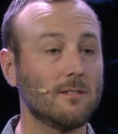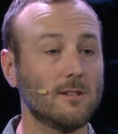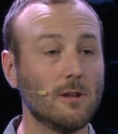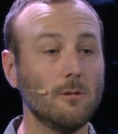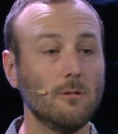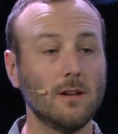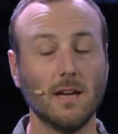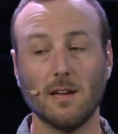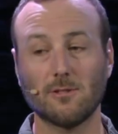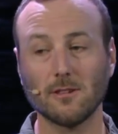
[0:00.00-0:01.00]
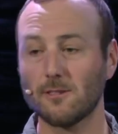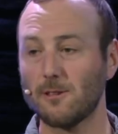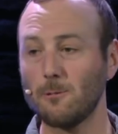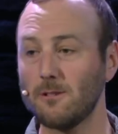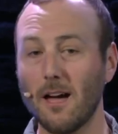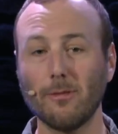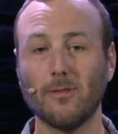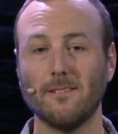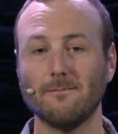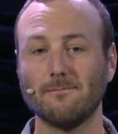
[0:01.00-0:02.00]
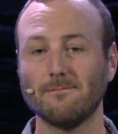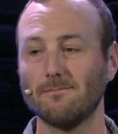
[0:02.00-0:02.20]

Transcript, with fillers: thing to do is just do nothing.